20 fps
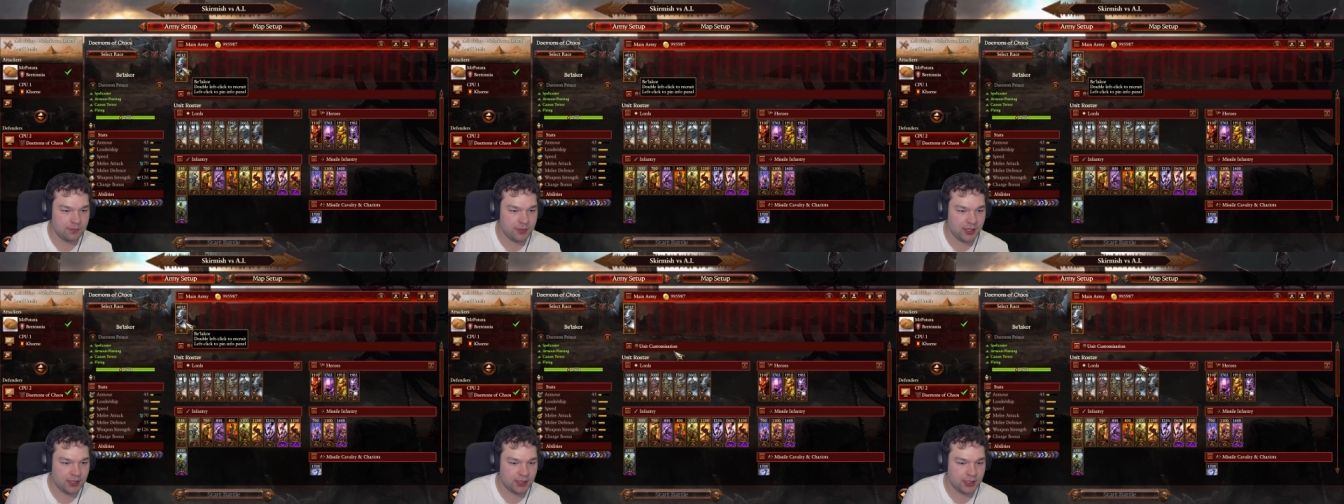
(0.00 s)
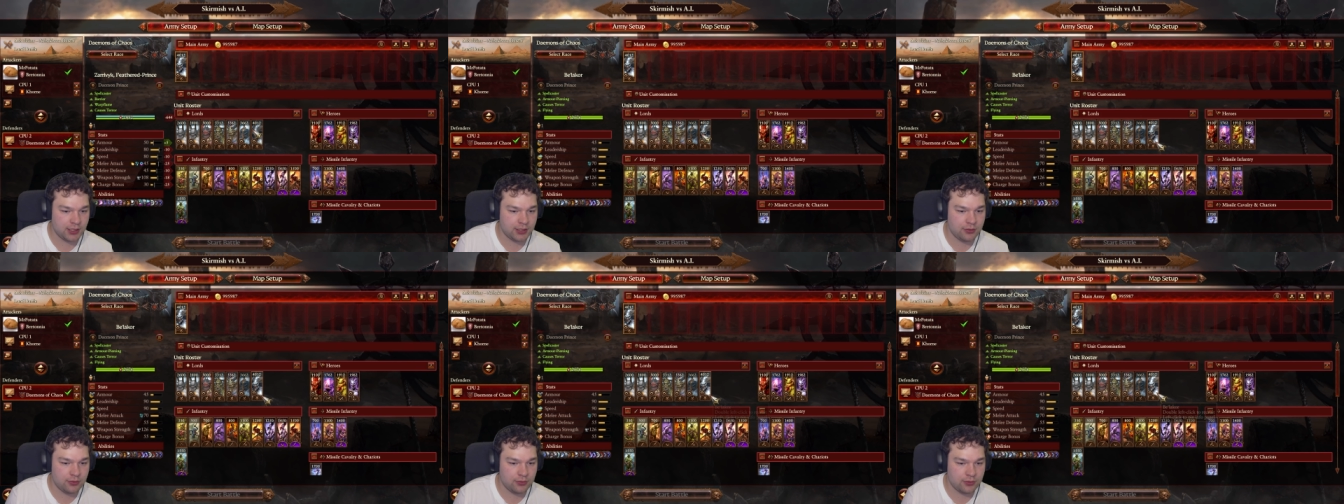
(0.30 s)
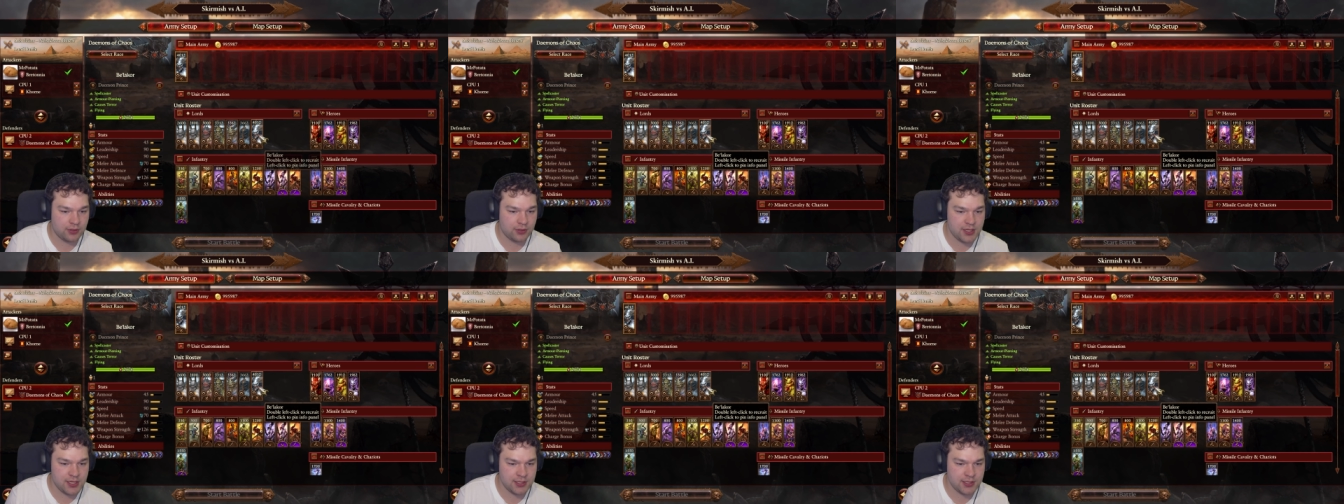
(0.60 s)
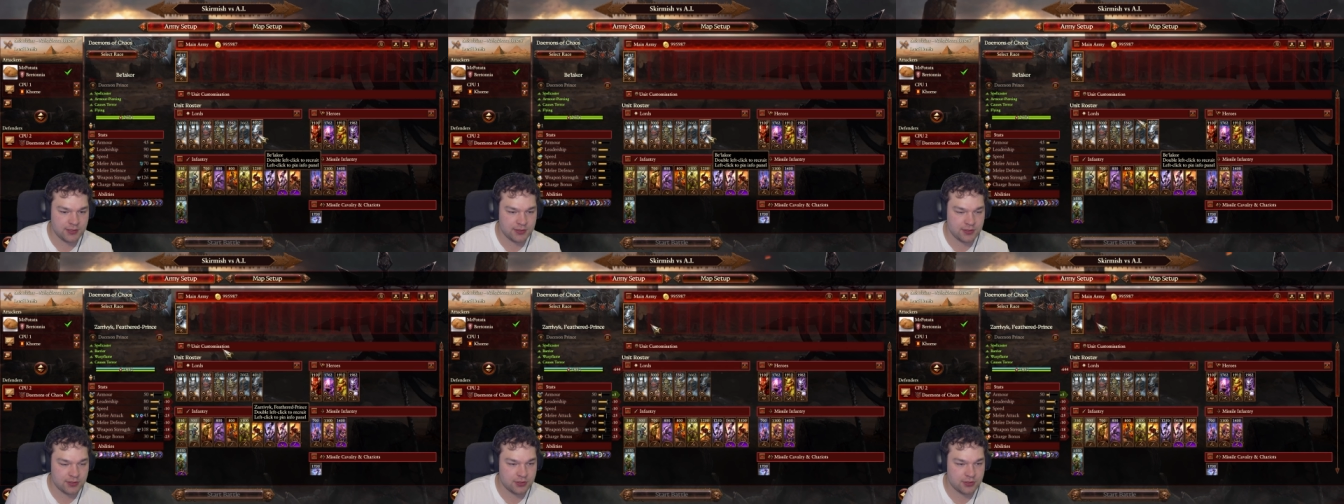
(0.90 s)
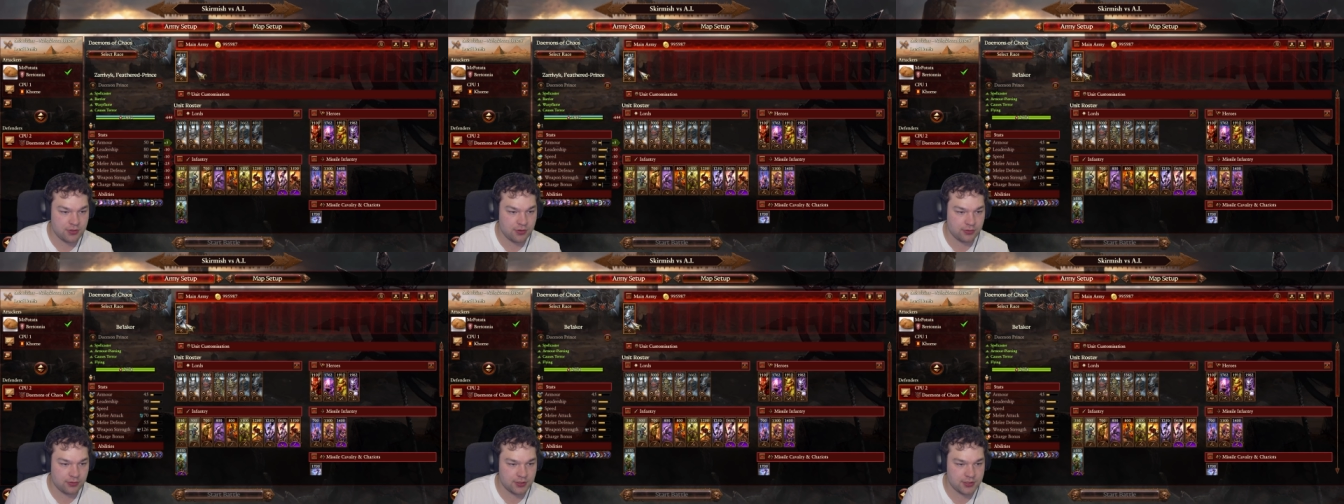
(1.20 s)
Be'lakor is the
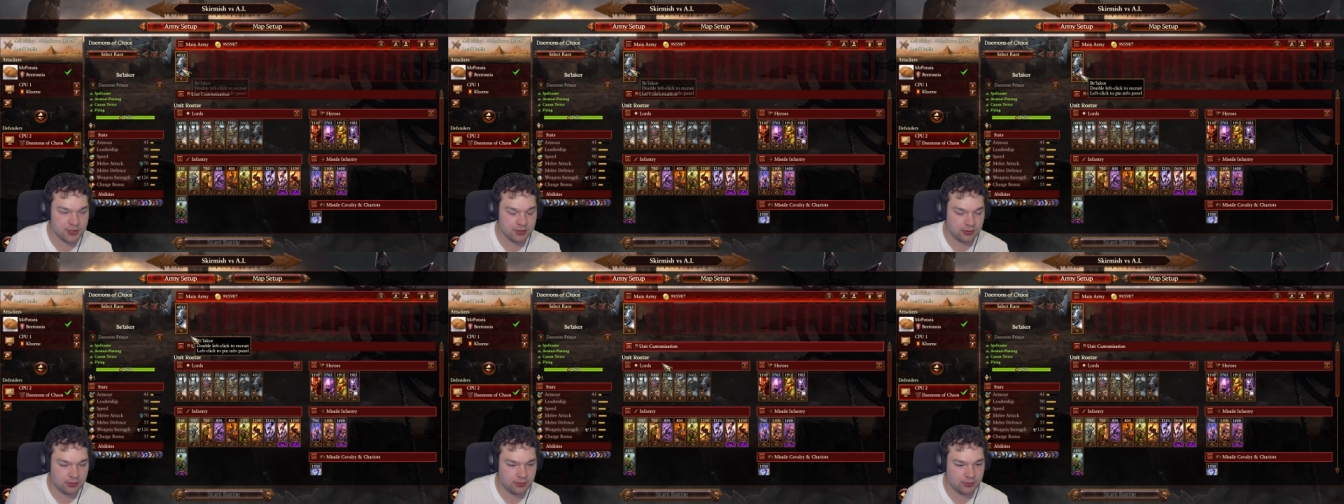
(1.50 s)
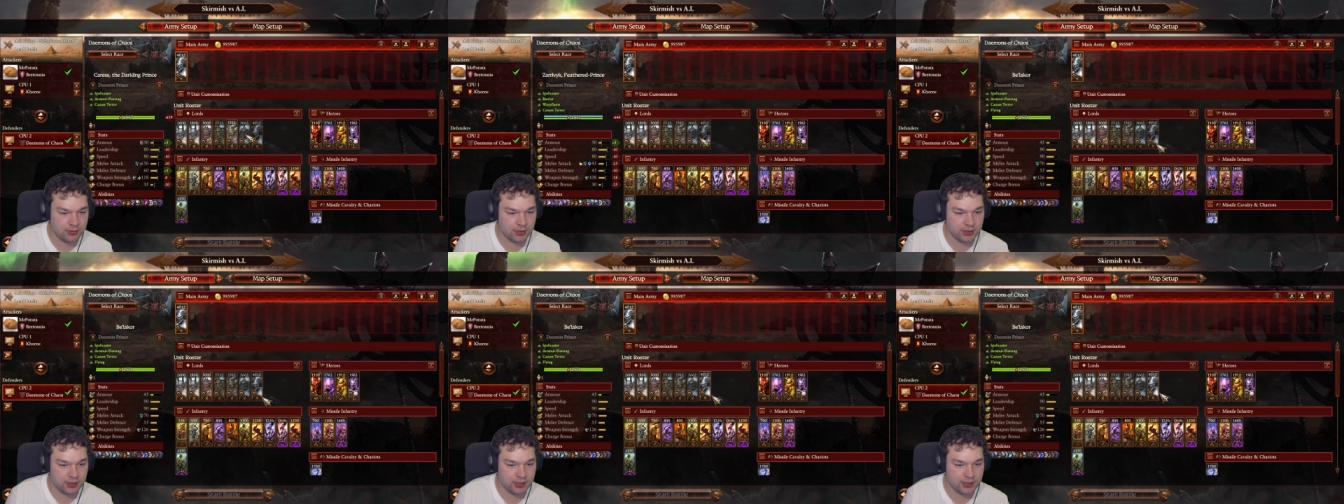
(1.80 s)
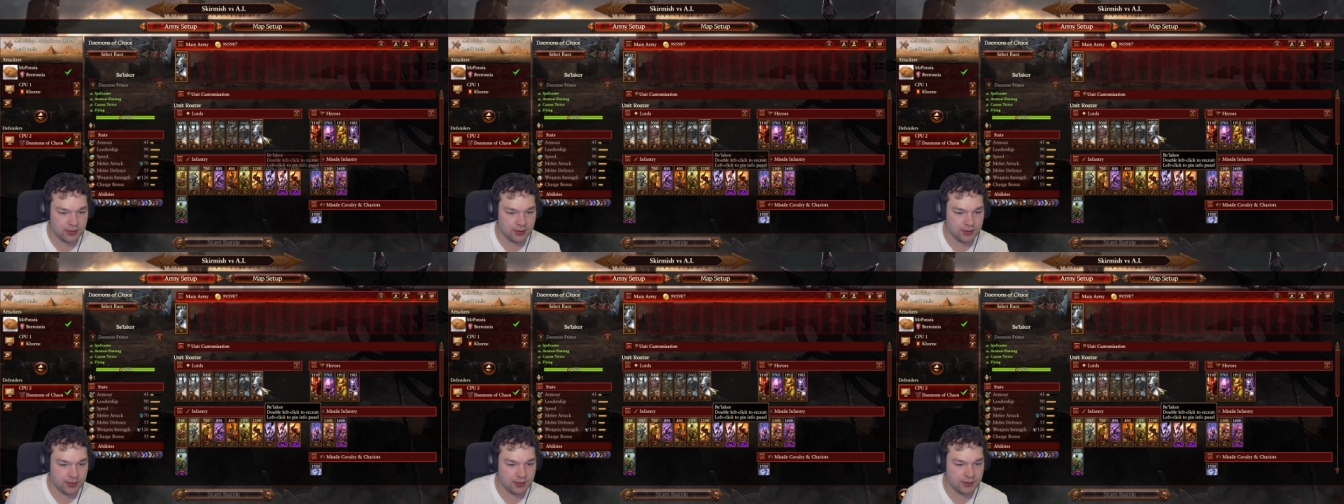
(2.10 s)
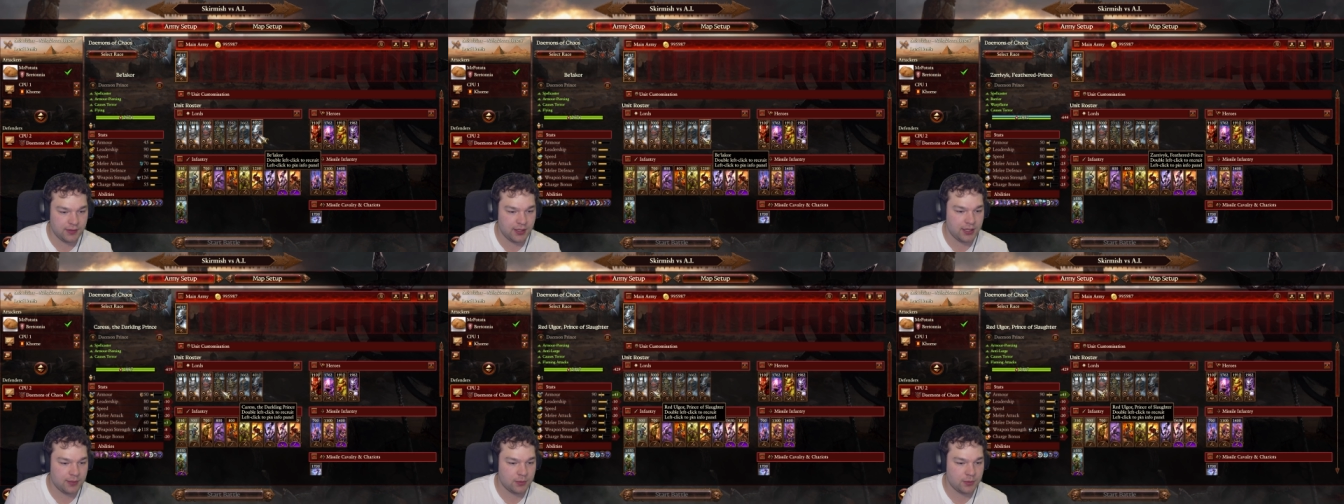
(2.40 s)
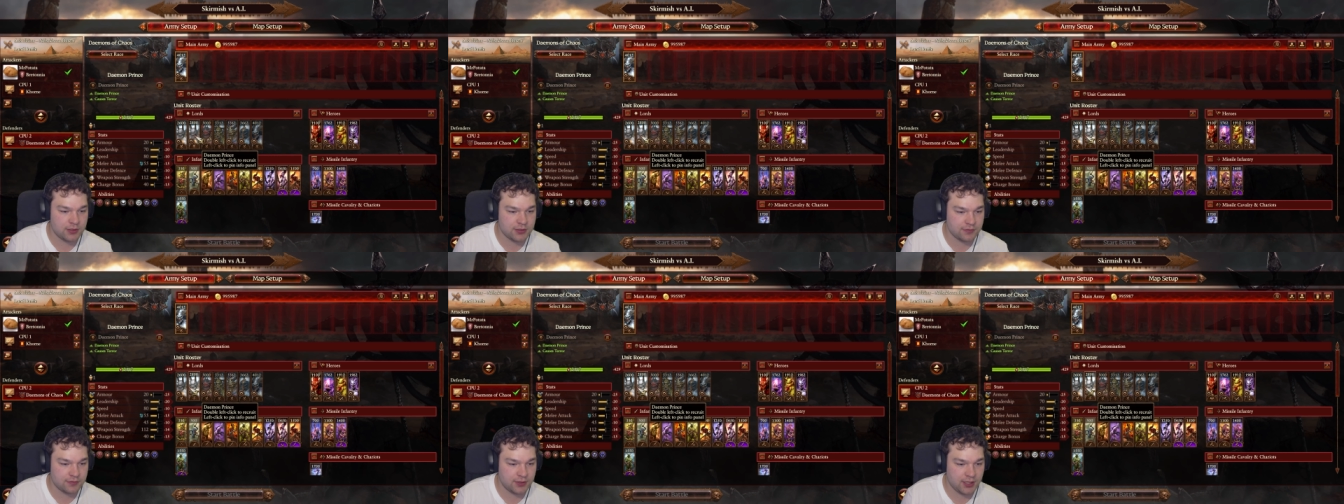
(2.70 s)
strongest lord in the
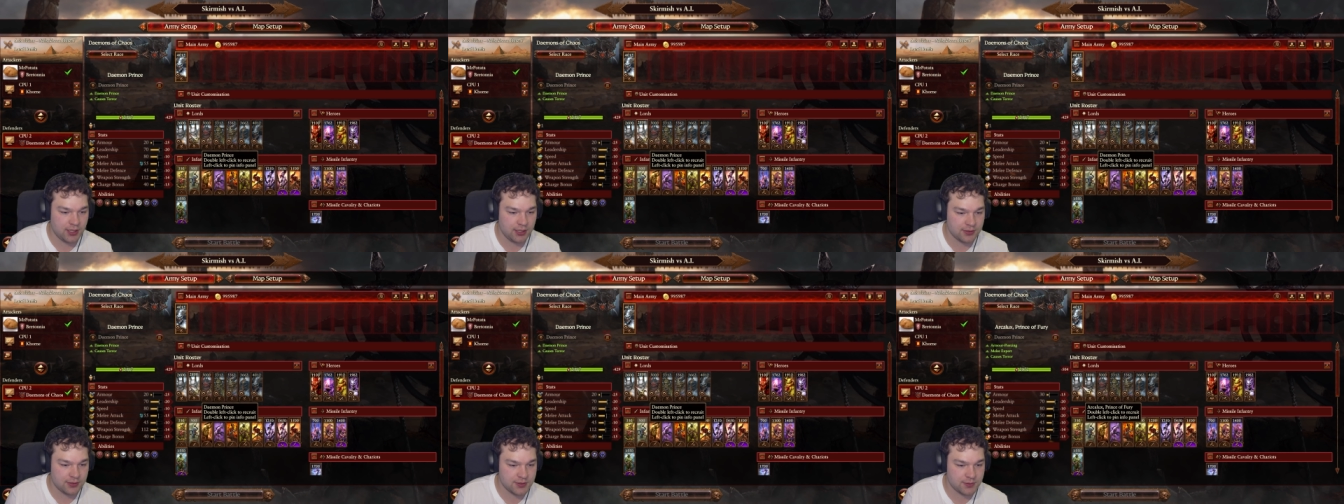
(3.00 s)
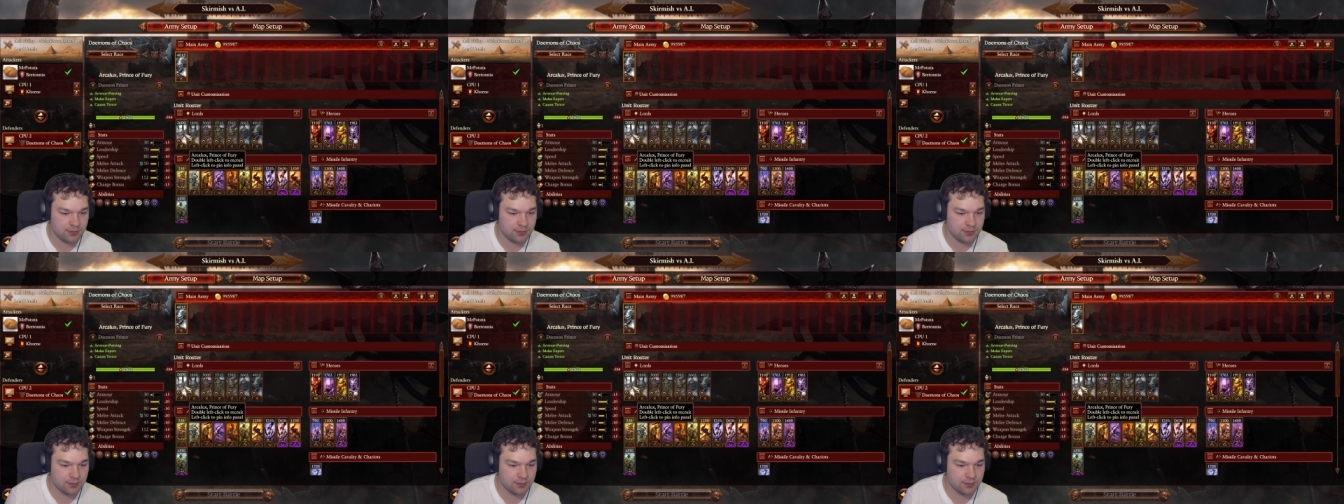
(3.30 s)
Daemons of Chaos,